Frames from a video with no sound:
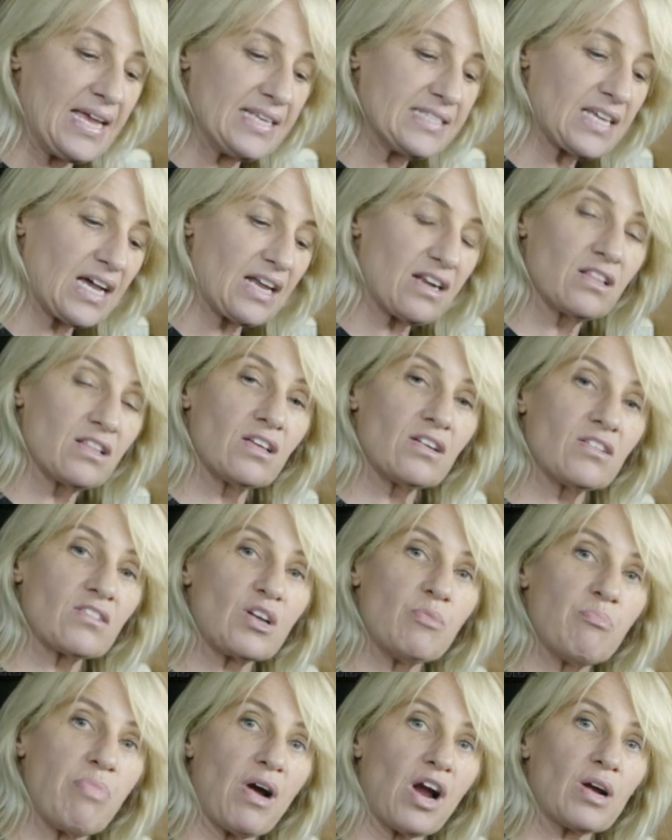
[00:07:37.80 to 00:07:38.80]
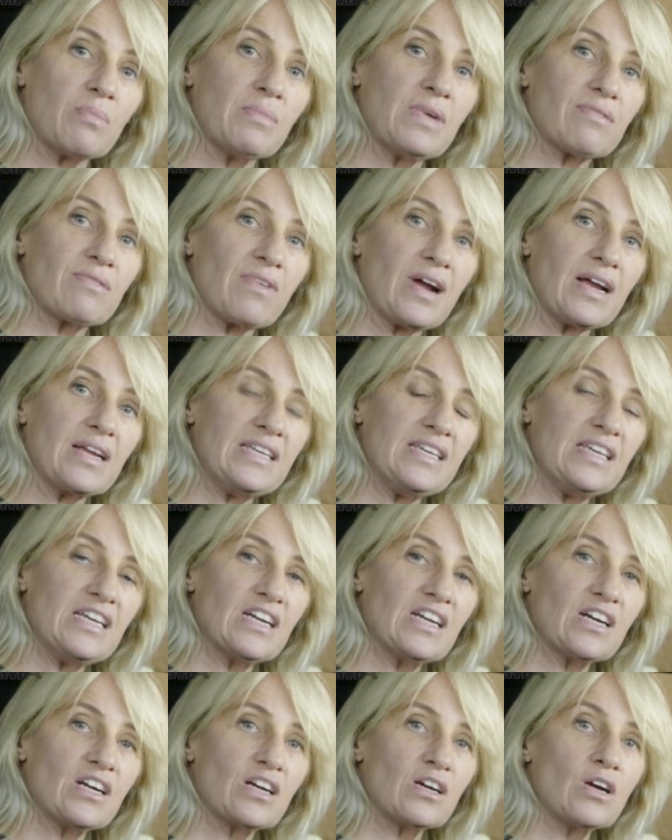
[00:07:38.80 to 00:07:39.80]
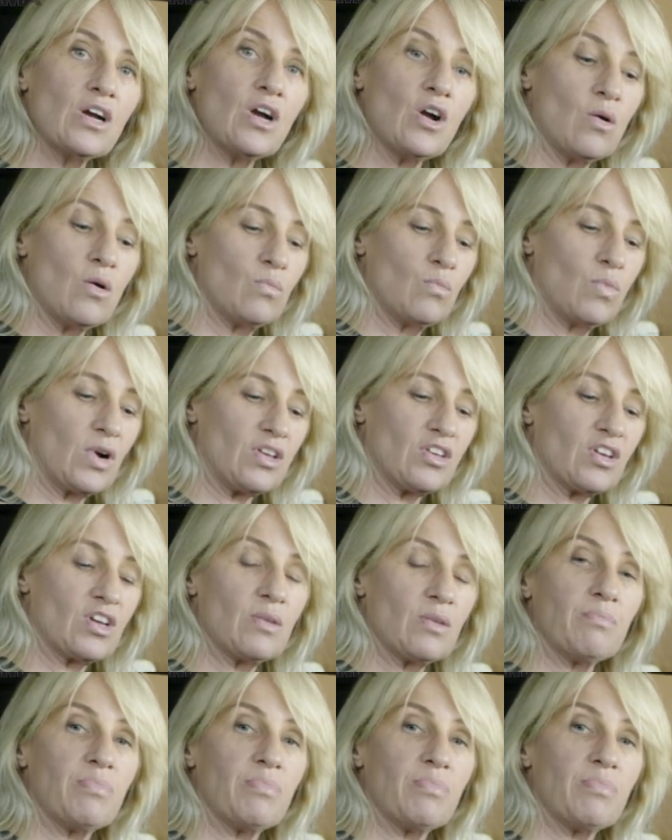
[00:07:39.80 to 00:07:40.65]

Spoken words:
It's got a little compartment right here where you can